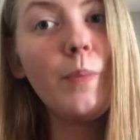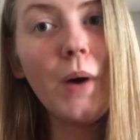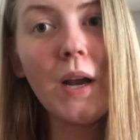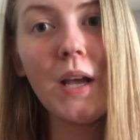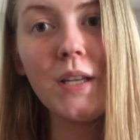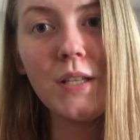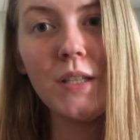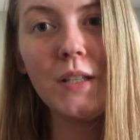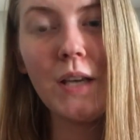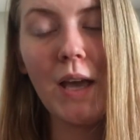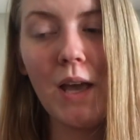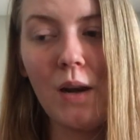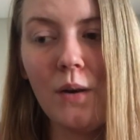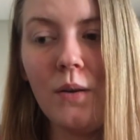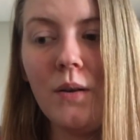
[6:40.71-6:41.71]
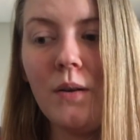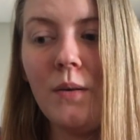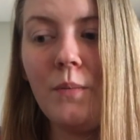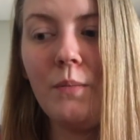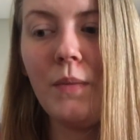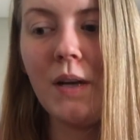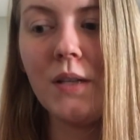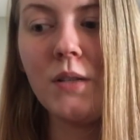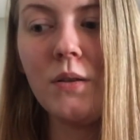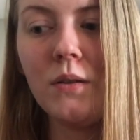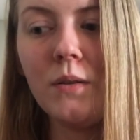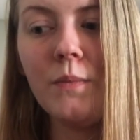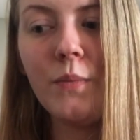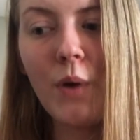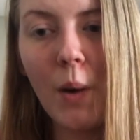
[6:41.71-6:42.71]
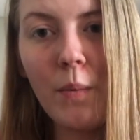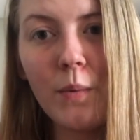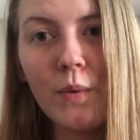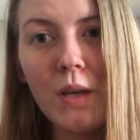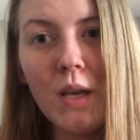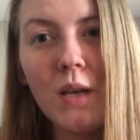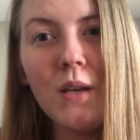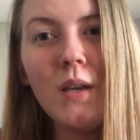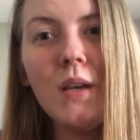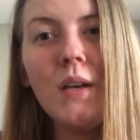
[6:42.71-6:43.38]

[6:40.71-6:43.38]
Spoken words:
But I did gain muscle, probably.